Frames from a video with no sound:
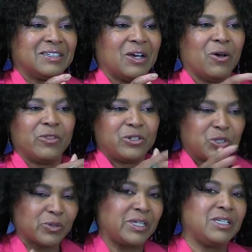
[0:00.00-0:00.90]
All the
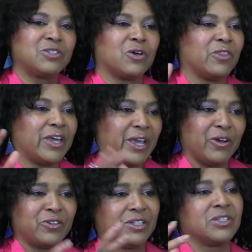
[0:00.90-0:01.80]
trees, all the
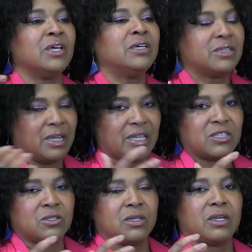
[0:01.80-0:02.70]
air,
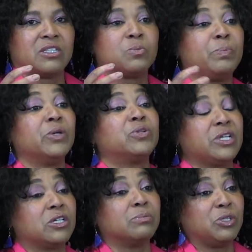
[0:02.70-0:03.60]
it's
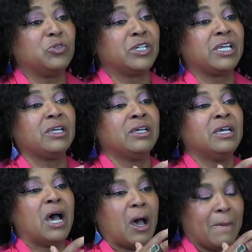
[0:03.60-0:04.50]
building community
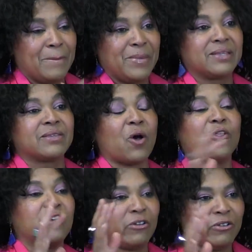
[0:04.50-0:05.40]
amidst all
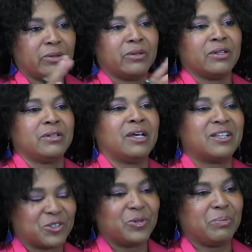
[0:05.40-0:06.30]
the
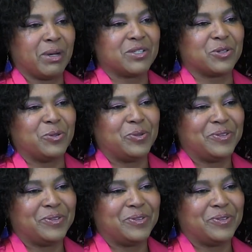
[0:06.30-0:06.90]
hustle and bustle.